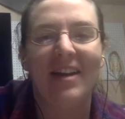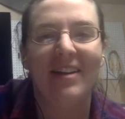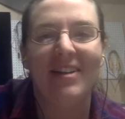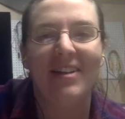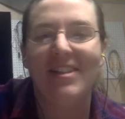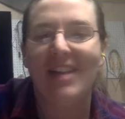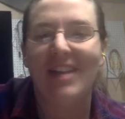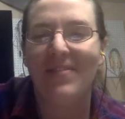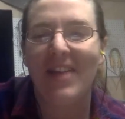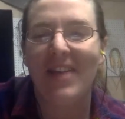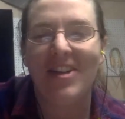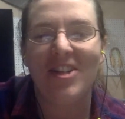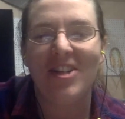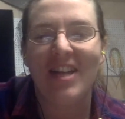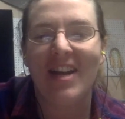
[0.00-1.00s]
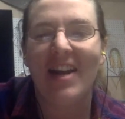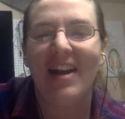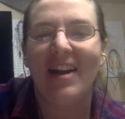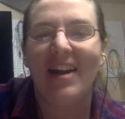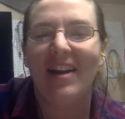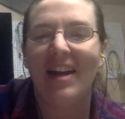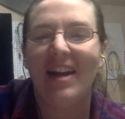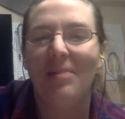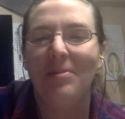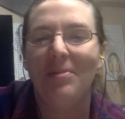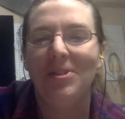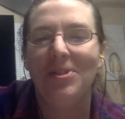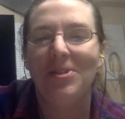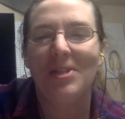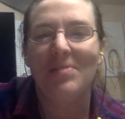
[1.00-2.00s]
right, let's stop that share, and
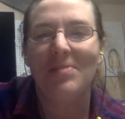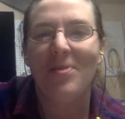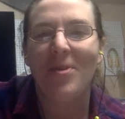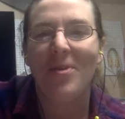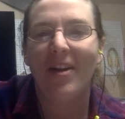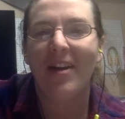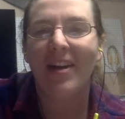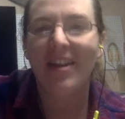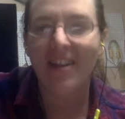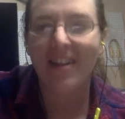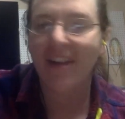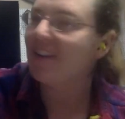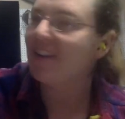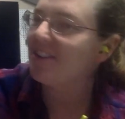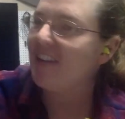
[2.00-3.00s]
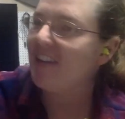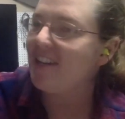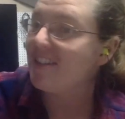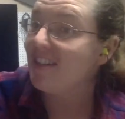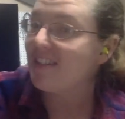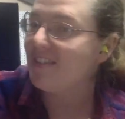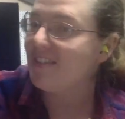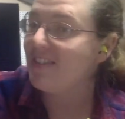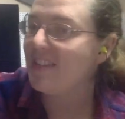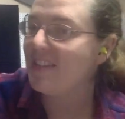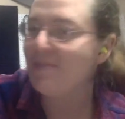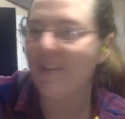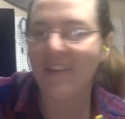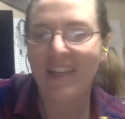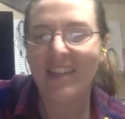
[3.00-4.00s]
we'll do some more young Earth creationism
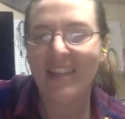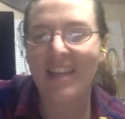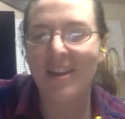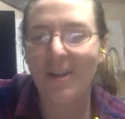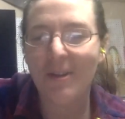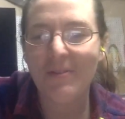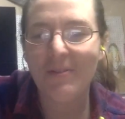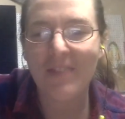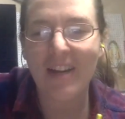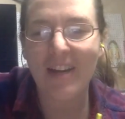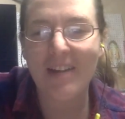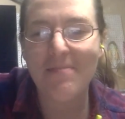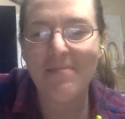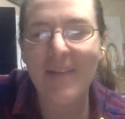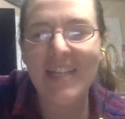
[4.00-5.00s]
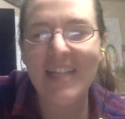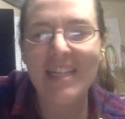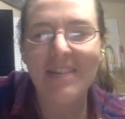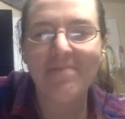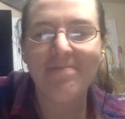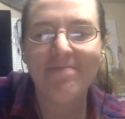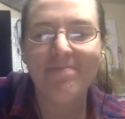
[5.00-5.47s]
debunking later. All right, bye, team.